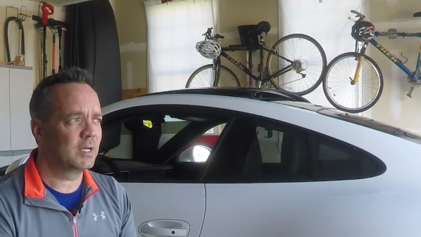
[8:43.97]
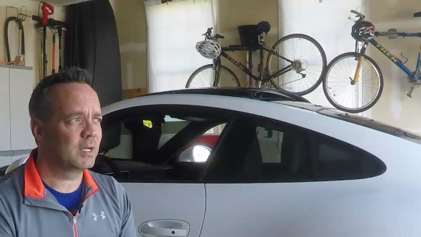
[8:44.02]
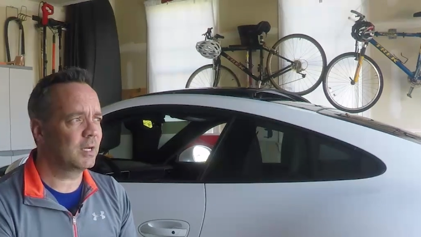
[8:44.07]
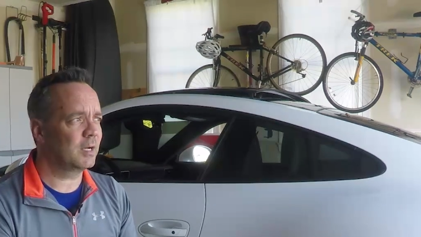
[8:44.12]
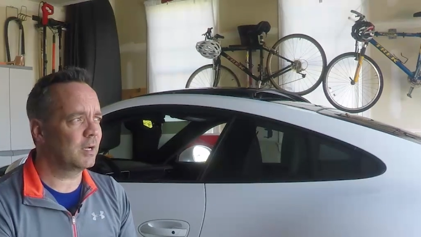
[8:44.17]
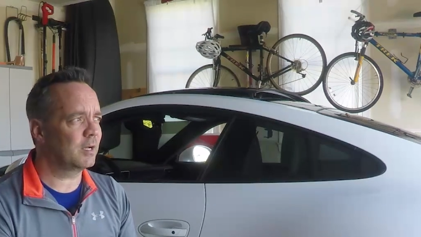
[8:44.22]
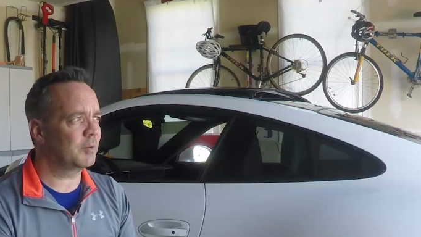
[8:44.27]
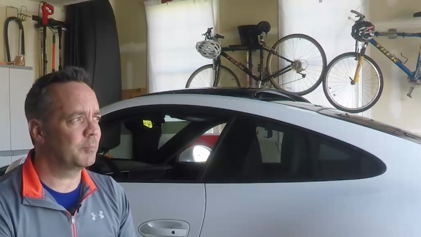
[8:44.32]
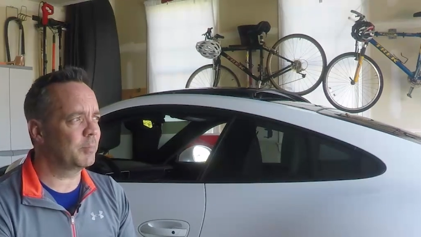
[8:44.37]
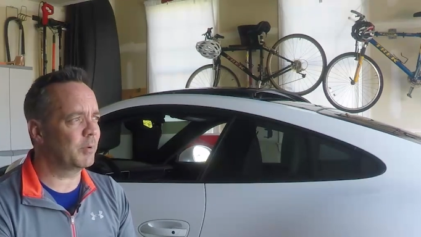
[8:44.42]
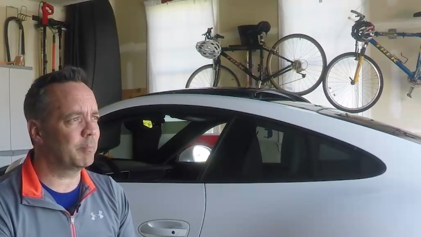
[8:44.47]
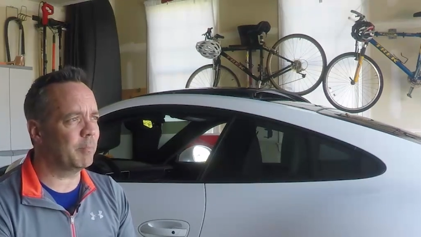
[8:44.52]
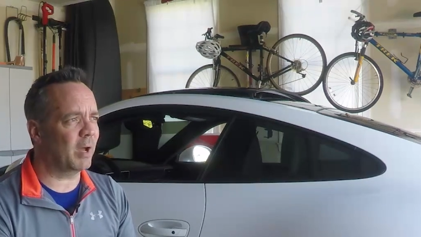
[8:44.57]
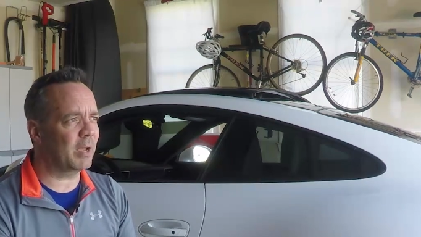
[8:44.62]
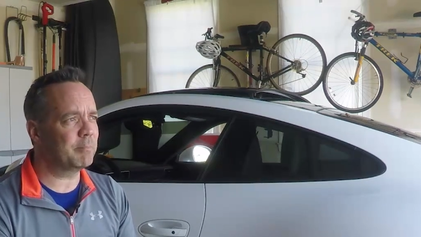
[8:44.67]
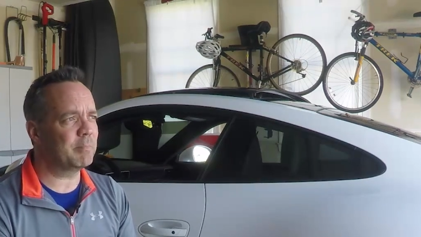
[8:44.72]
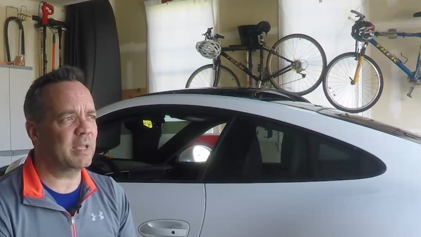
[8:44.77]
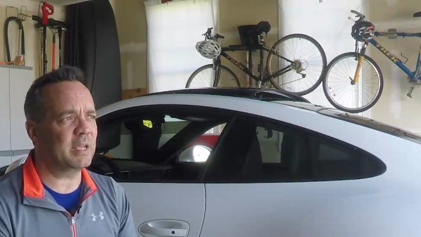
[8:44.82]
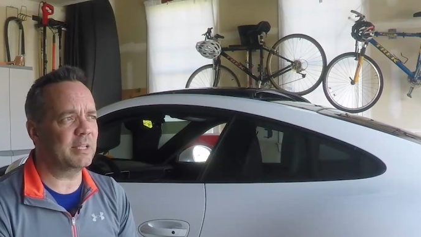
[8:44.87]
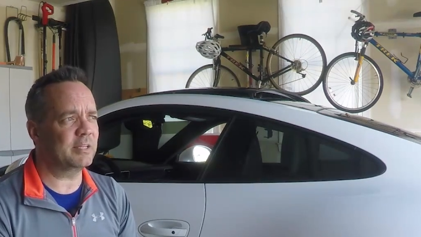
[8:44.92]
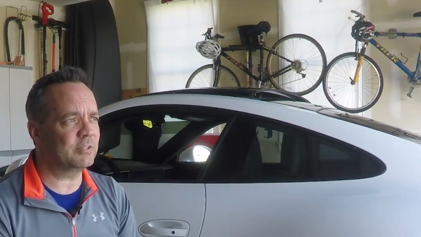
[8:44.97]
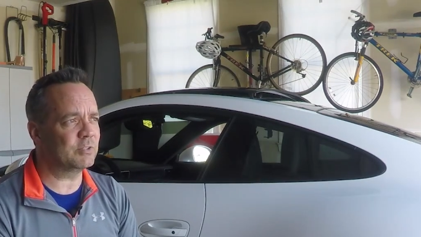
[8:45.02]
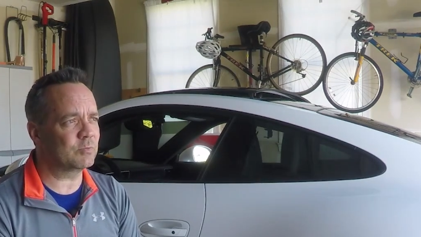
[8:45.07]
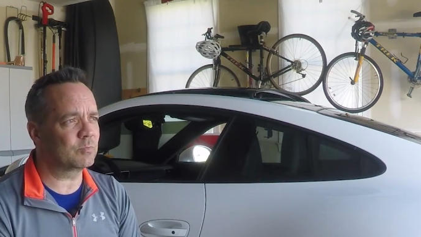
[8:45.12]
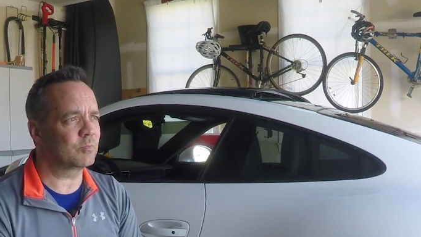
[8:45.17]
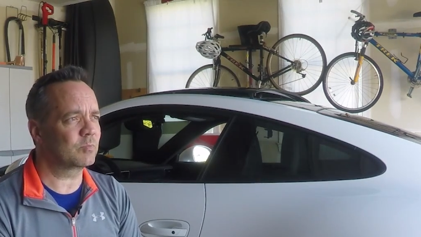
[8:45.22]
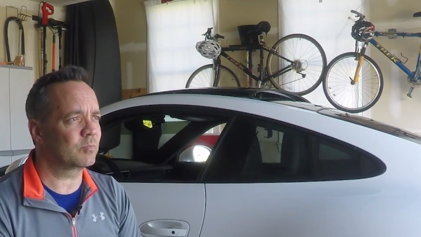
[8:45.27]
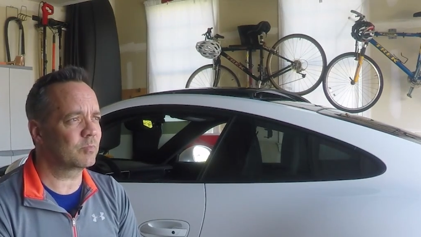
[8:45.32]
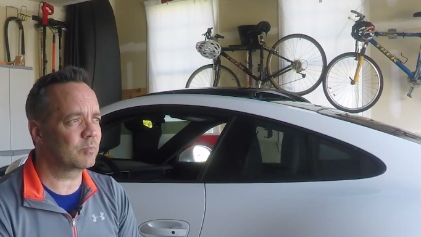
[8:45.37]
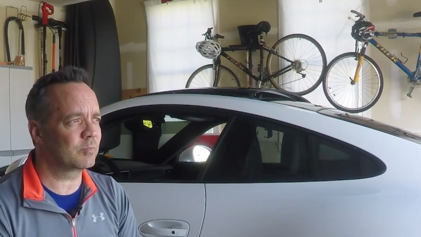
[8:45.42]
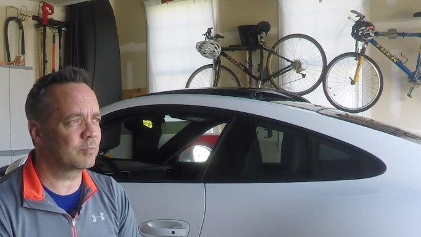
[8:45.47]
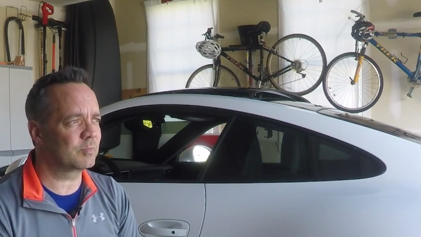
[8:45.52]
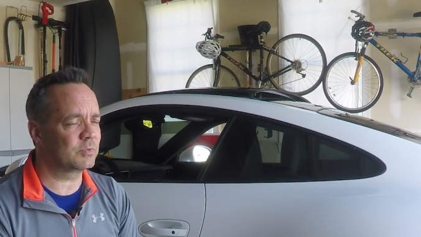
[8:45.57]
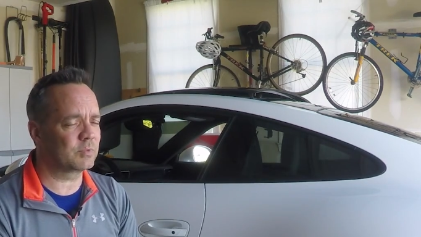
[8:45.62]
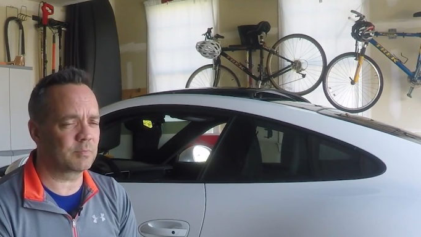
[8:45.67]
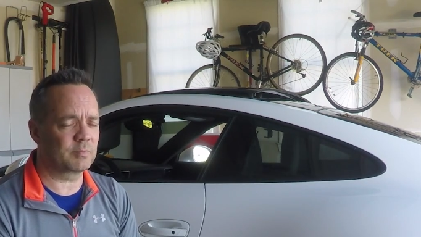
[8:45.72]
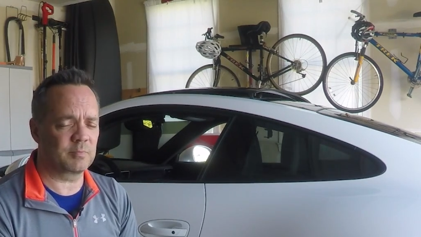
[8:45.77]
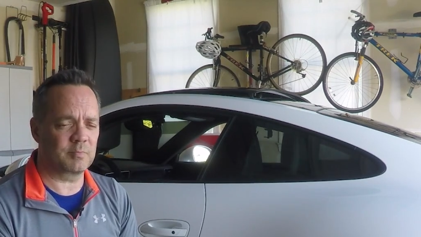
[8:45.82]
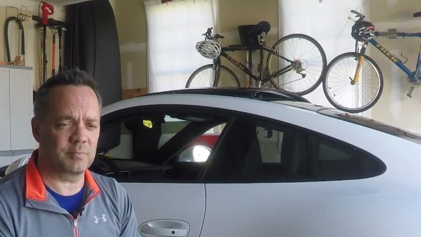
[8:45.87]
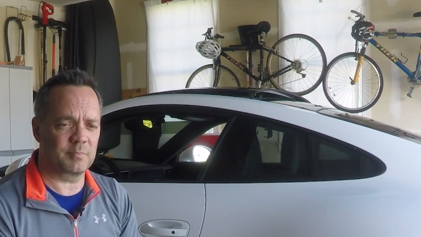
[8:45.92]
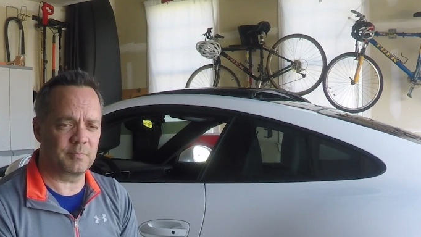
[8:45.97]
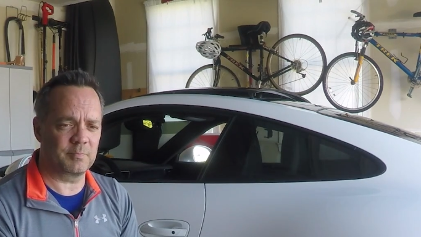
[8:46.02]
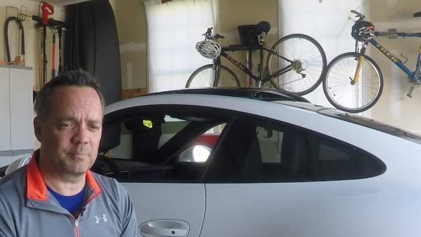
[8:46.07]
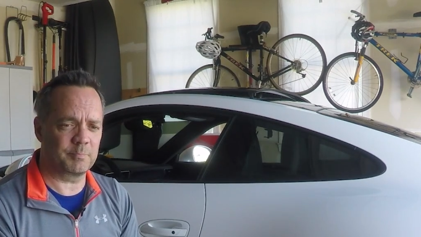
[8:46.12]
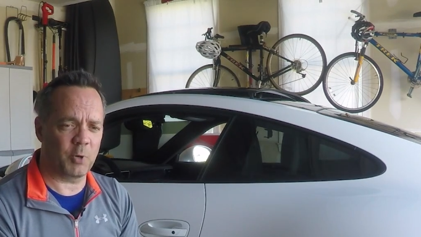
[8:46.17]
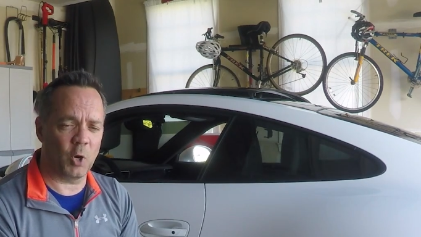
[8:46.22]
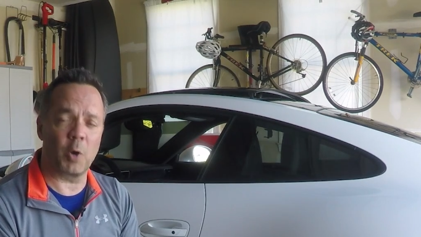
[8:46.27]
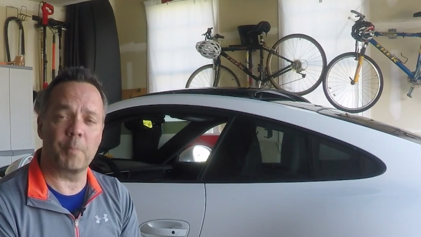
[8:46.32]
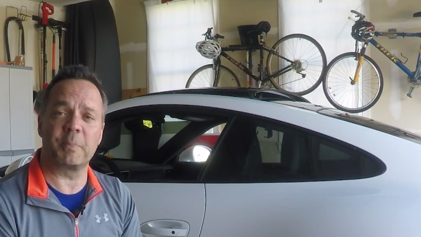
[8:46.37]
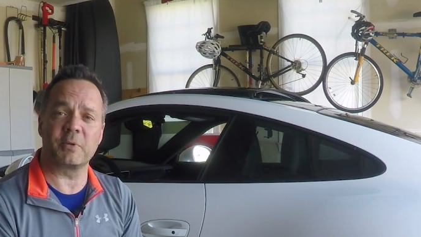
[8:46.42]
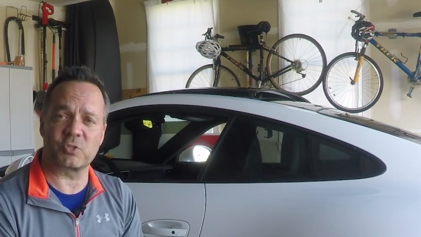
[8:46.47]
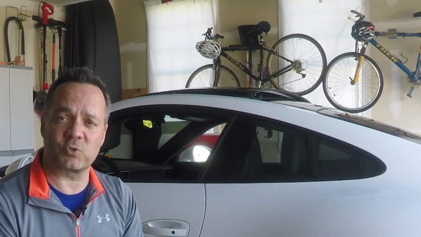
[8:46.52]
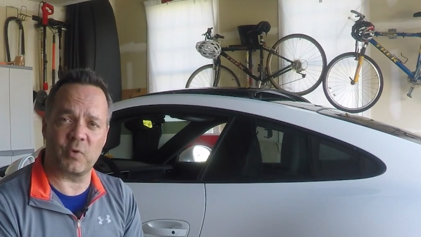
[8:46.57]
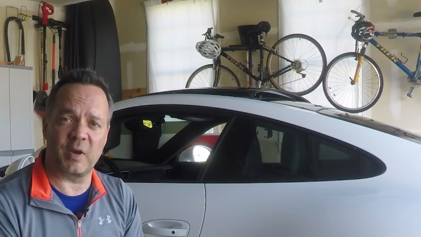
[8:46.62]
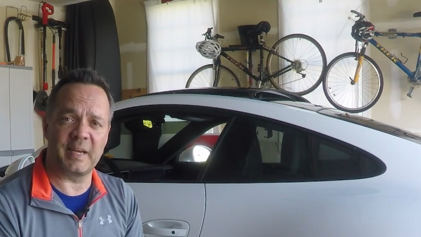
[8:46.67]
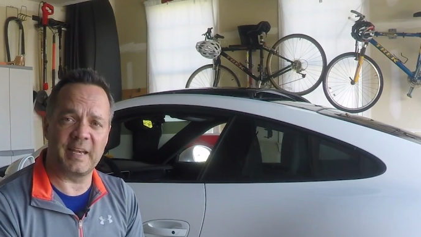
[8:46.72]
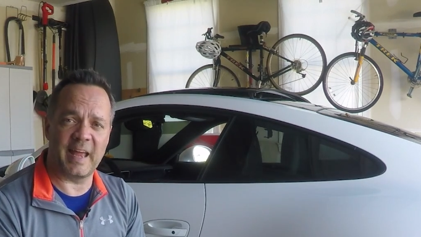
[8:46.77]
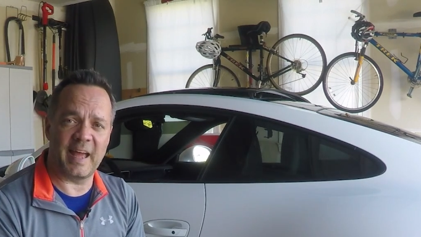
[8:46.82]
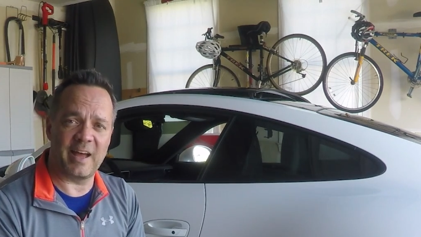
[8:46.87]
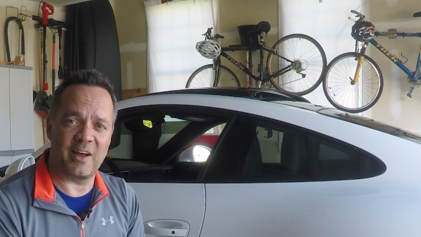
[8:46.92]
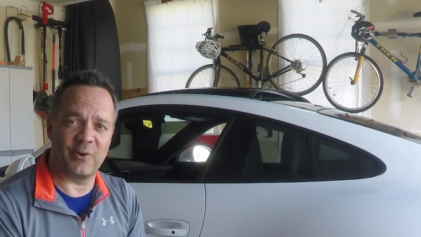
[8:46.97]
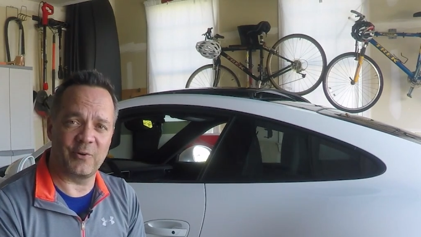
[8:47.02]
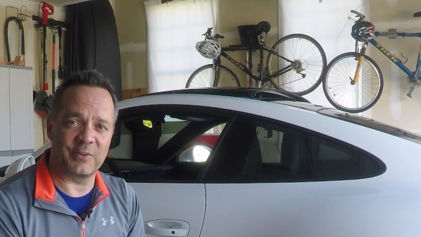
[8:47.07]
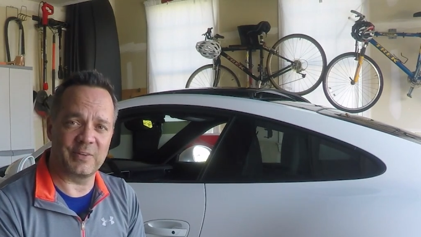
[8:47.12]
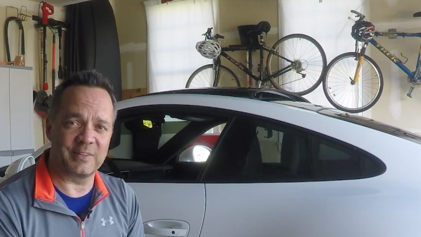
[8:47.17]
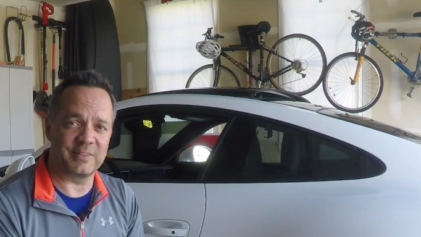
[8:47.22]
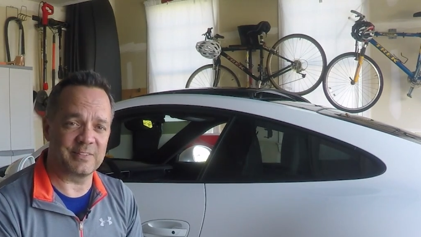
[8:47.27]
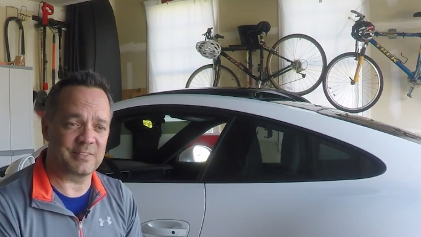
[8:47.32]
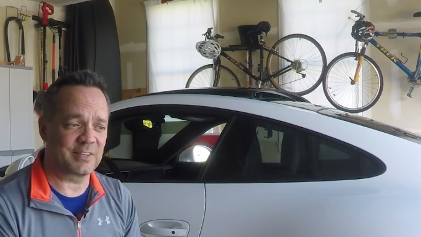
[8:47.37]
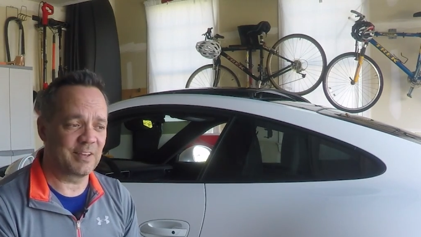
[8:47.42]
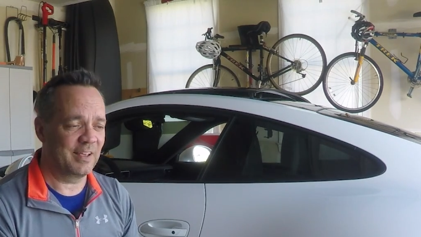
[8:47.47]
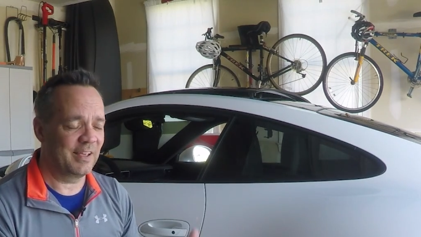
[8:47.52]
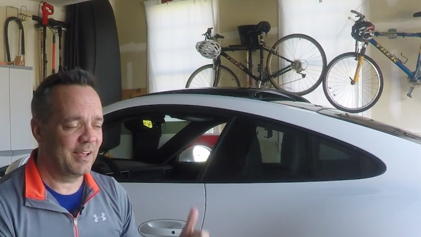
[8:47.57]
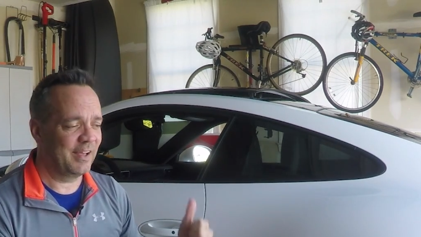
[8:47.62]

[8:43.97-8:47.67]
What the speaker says: But my main purpose right now is